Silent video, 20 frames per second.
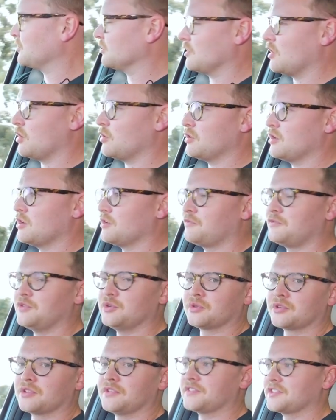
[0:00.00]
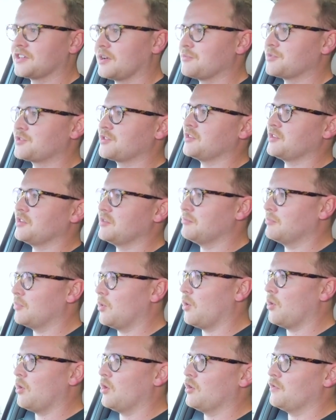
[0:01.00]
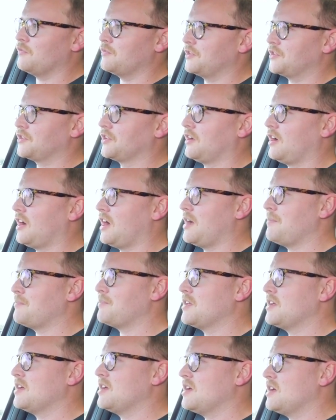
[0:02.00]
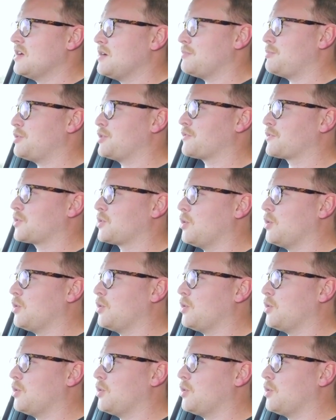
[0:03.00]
lower fuel consumption more of the time, but of